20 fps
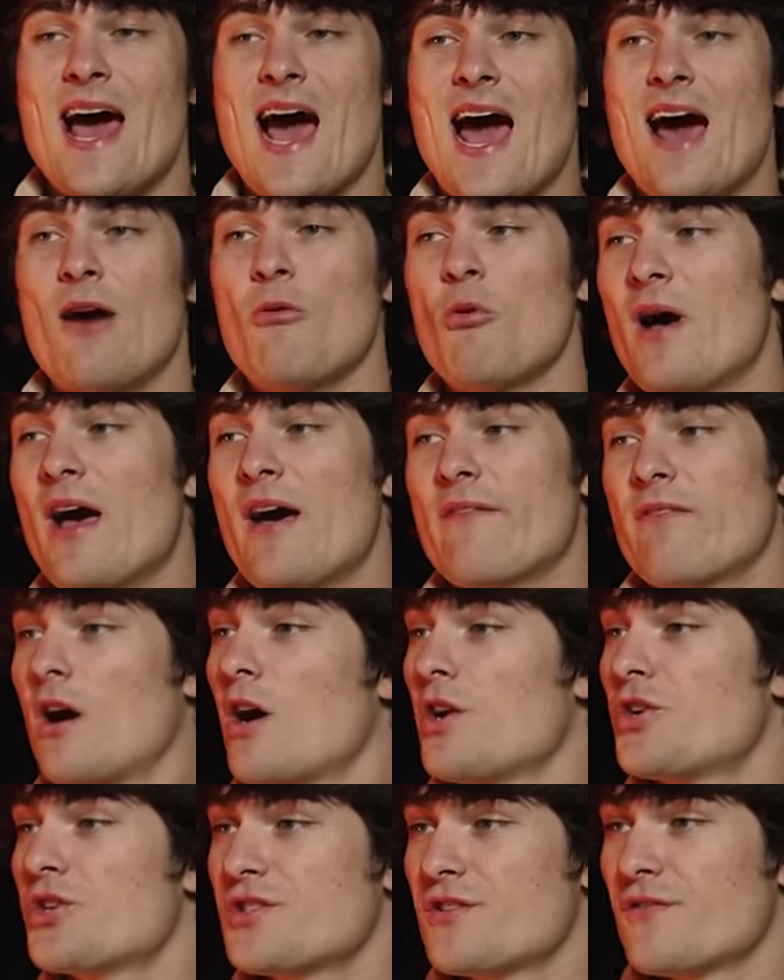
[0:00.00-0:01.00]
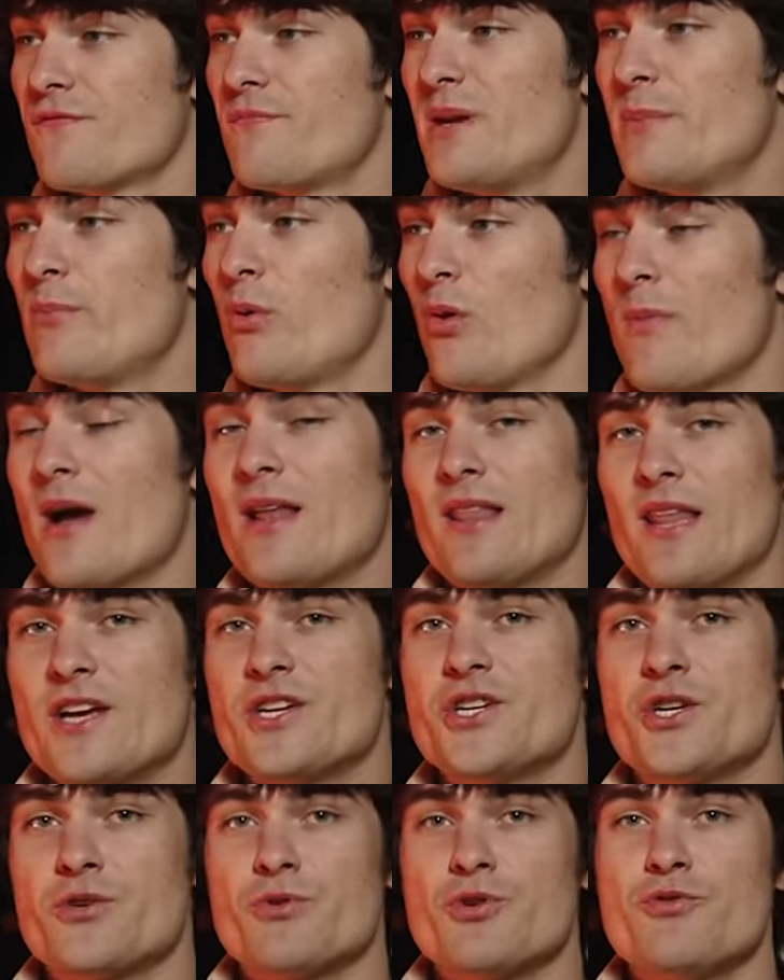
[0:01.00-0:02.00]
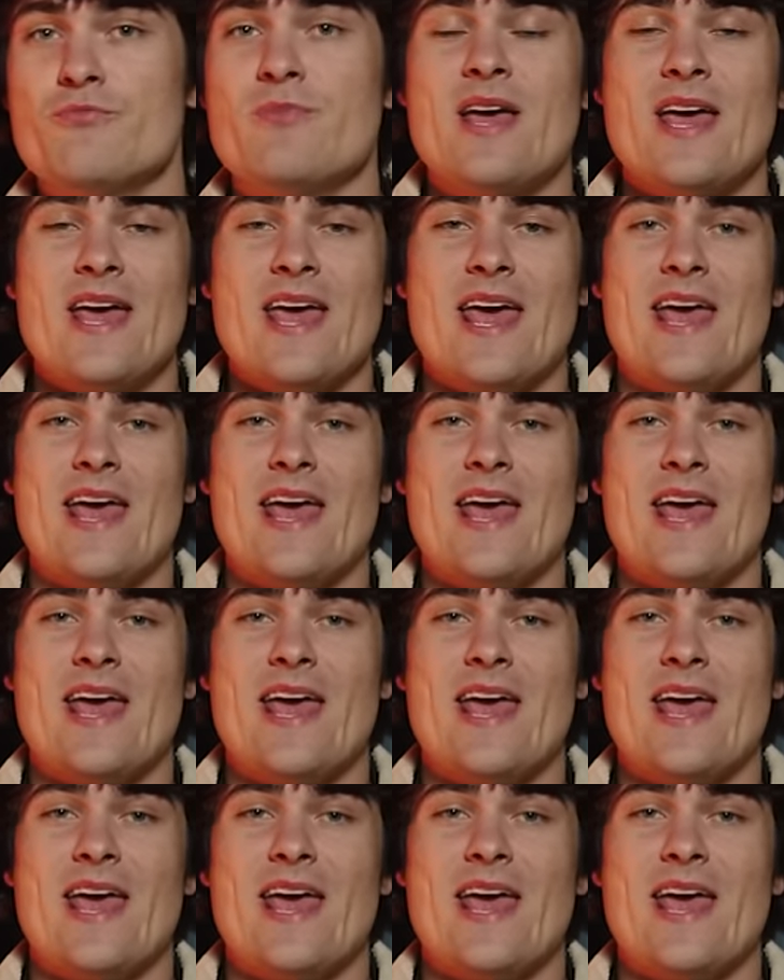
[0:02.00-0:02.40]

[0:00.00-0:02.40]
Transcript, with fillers: I will have hundreds of people in my lecture room,